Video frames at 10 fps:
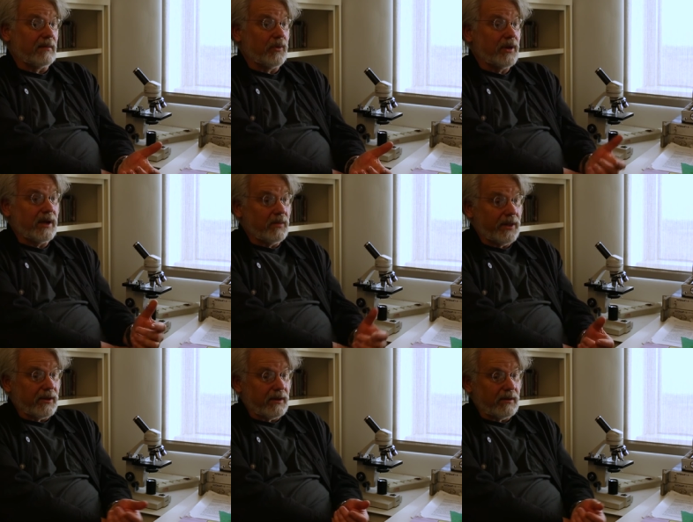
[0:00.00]
am working
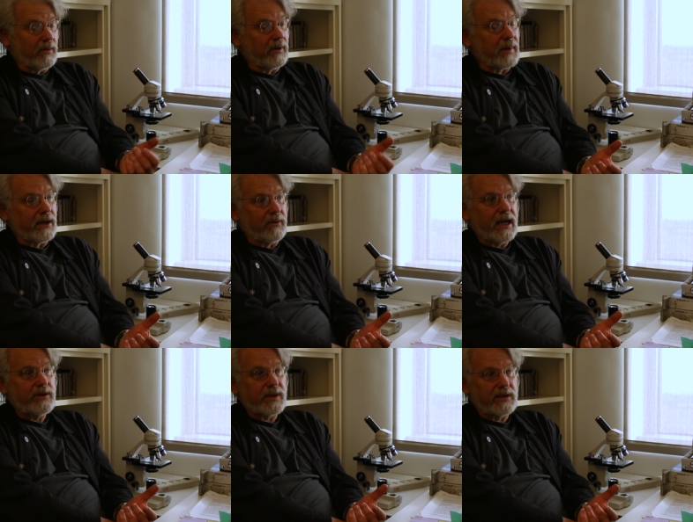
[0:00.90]
with a, one of my
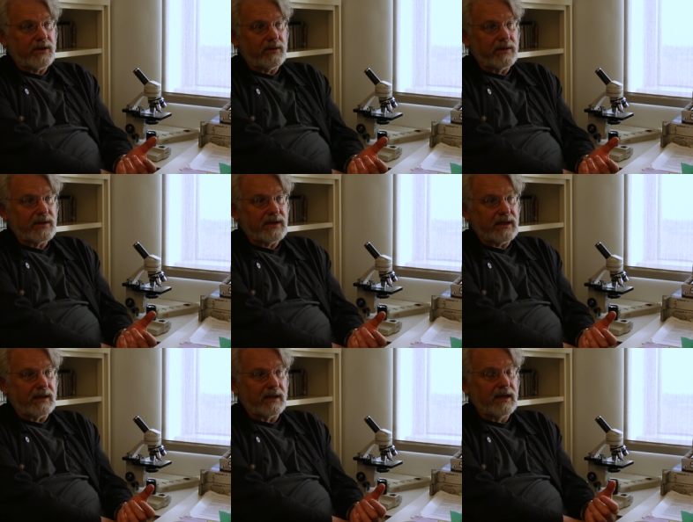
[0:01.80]
graduate students
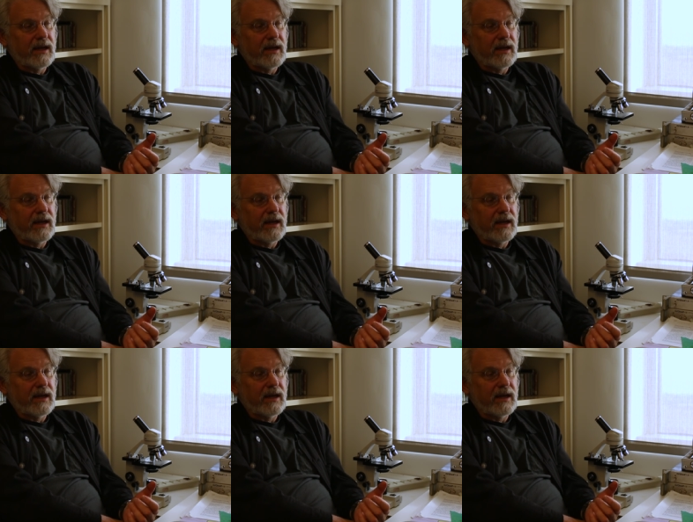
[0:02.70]
in